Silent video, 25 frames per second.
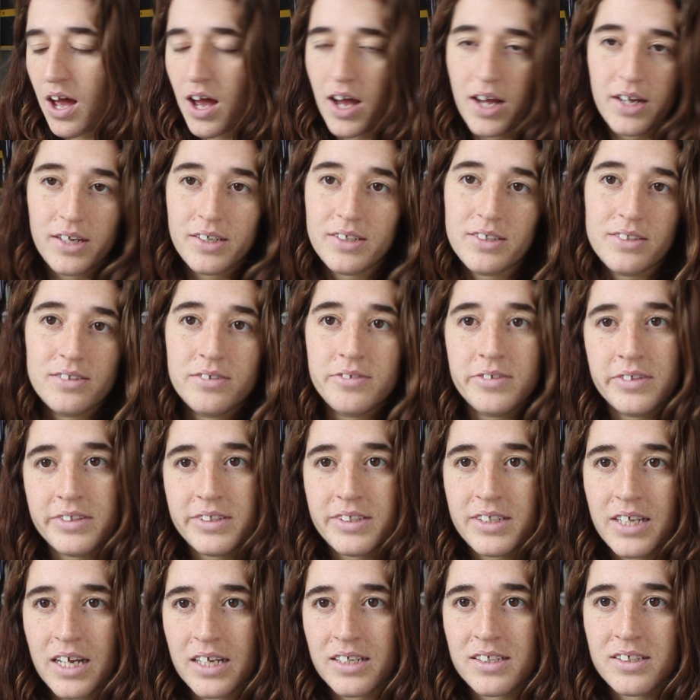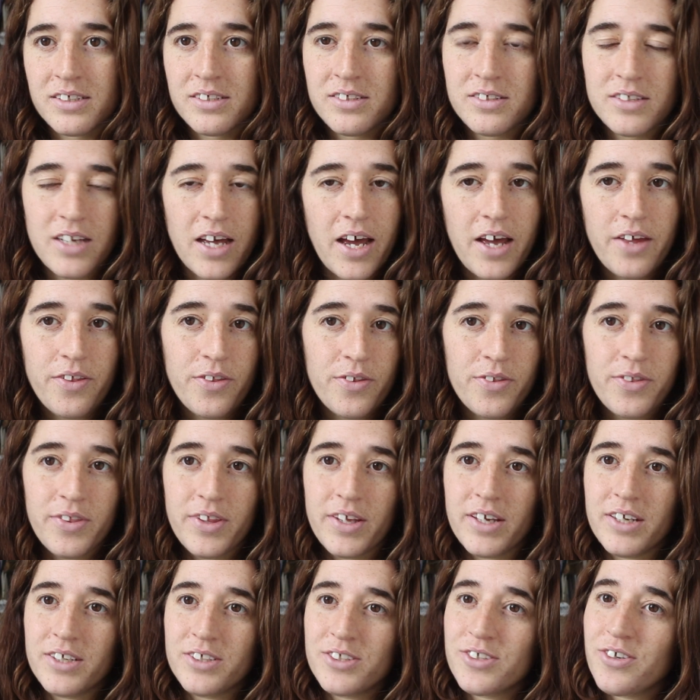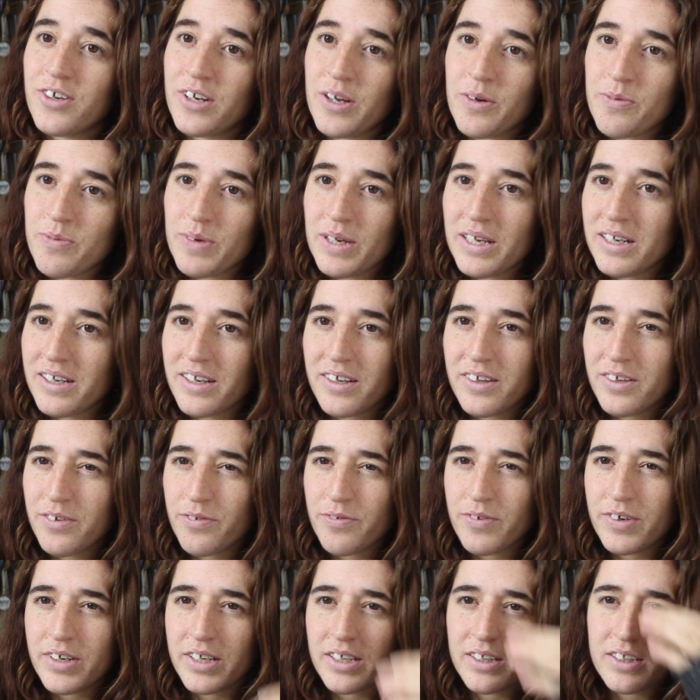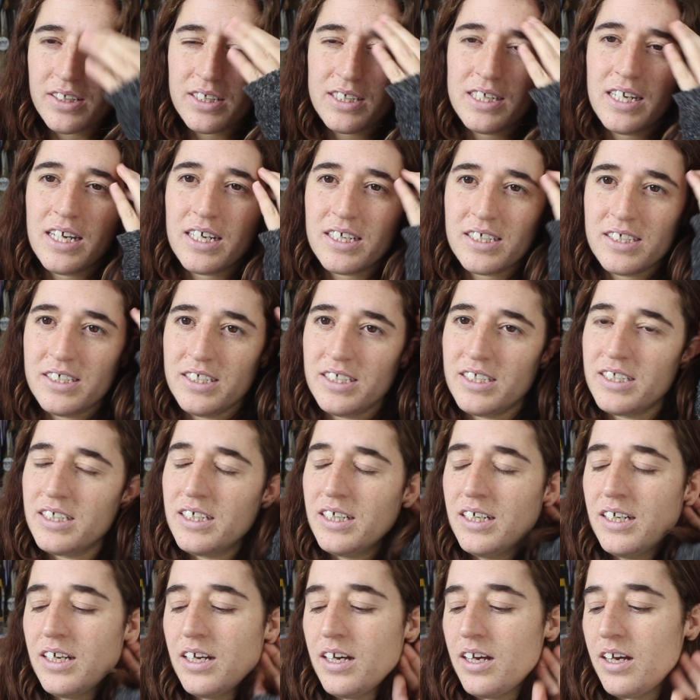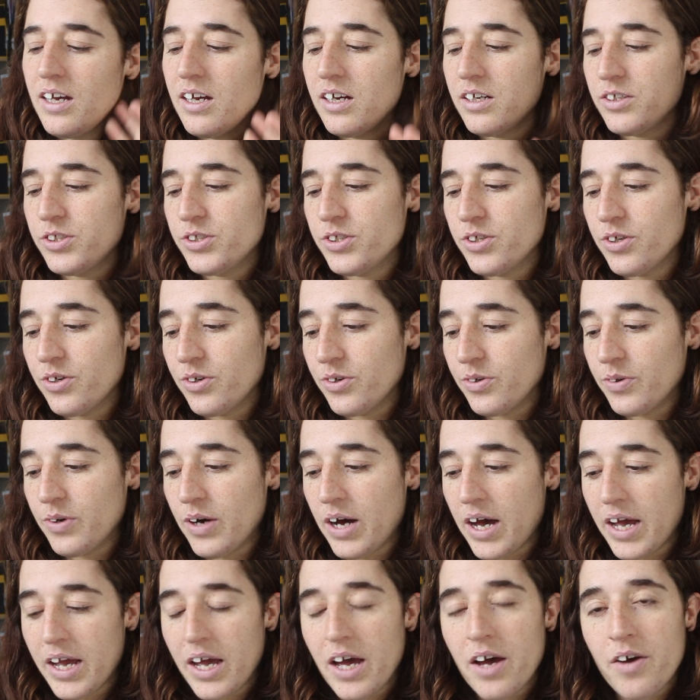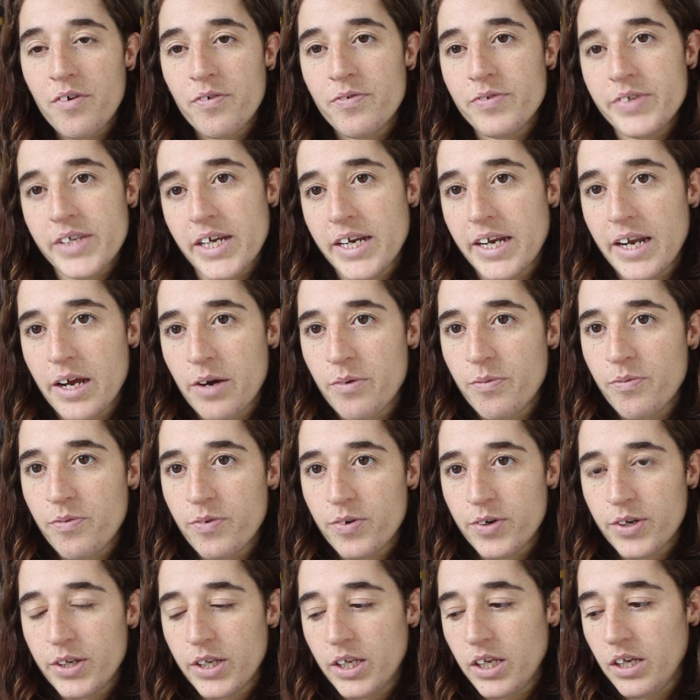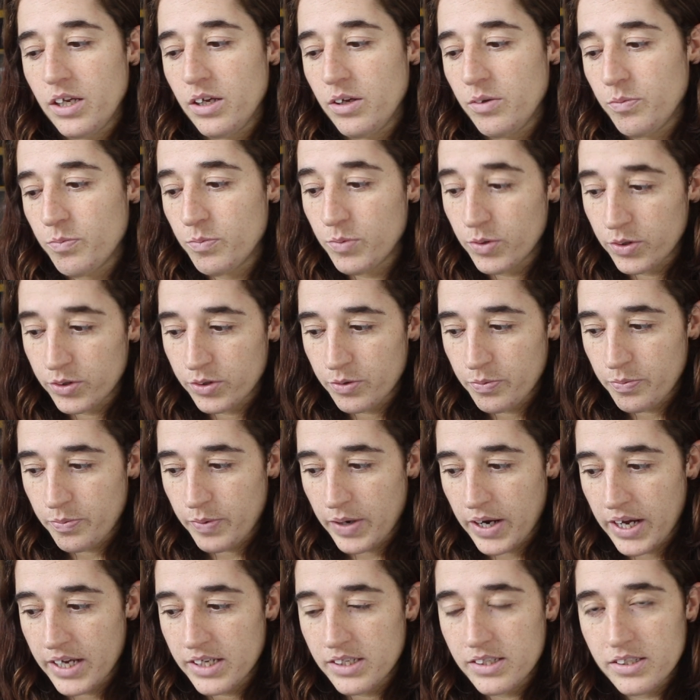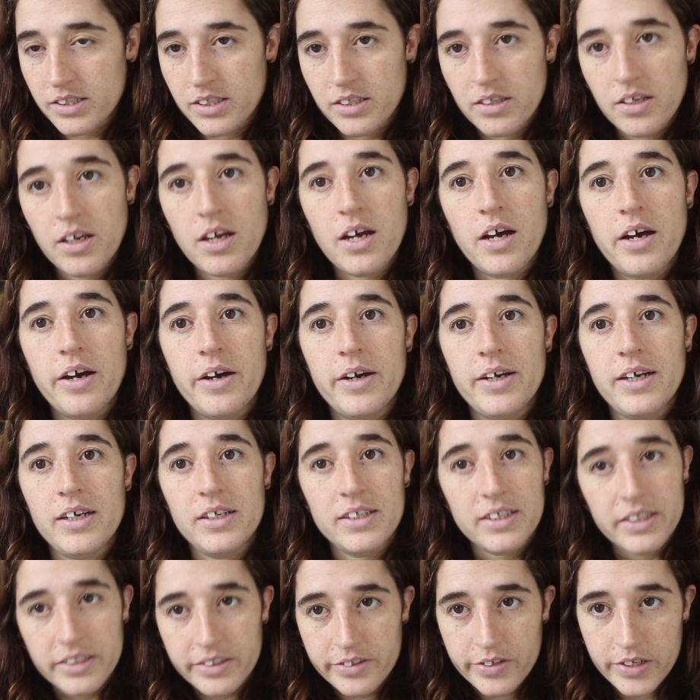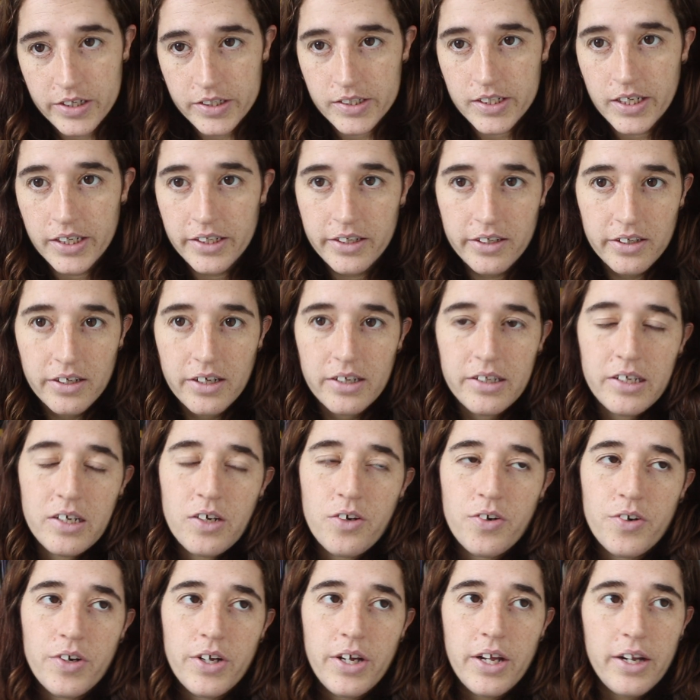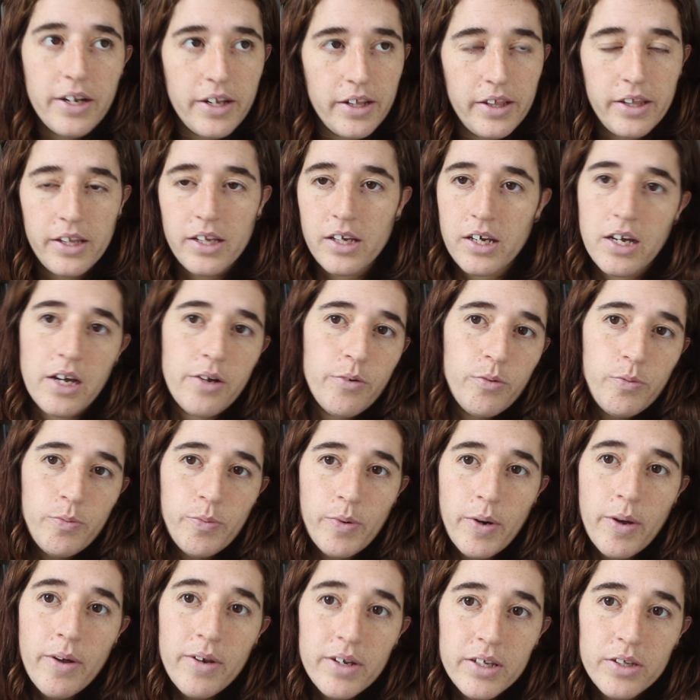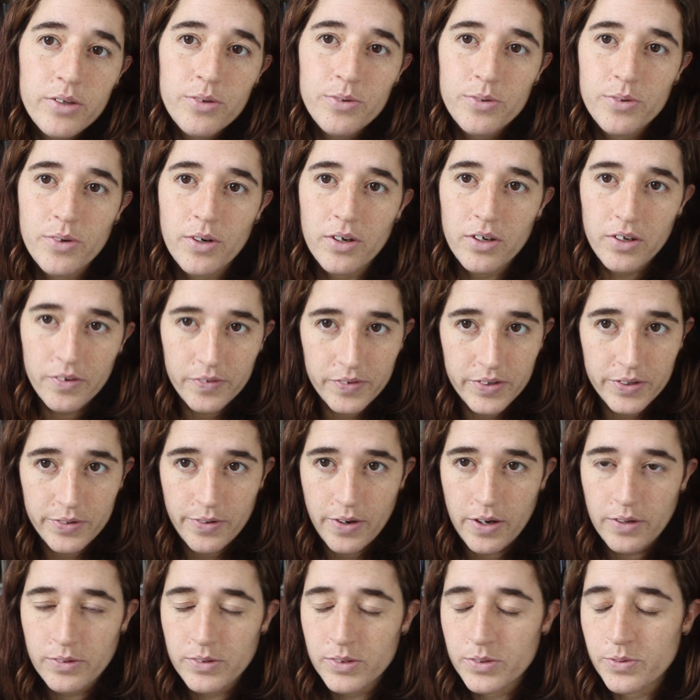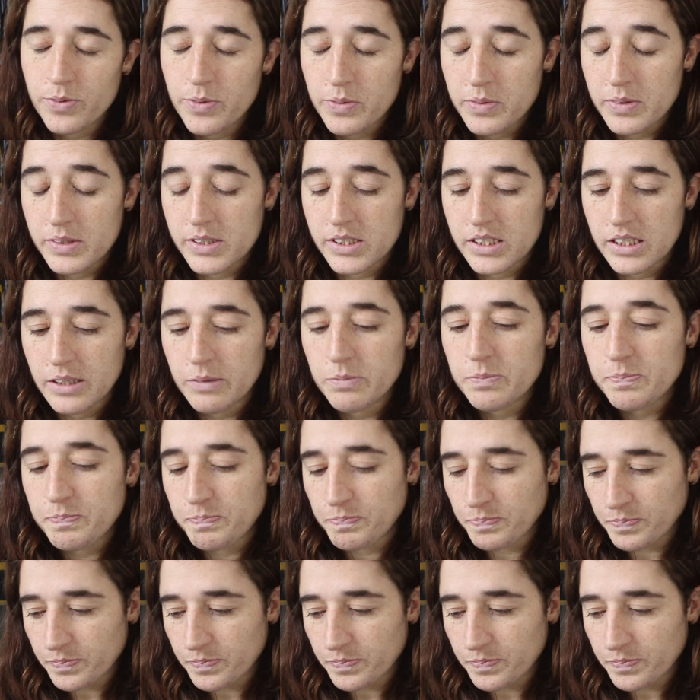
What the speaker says: And that's, I don't think it's gonna be any different next year. So I have signed up for the BookTube prize in the translated category, and I think I will probably do all of the rounds, we will see.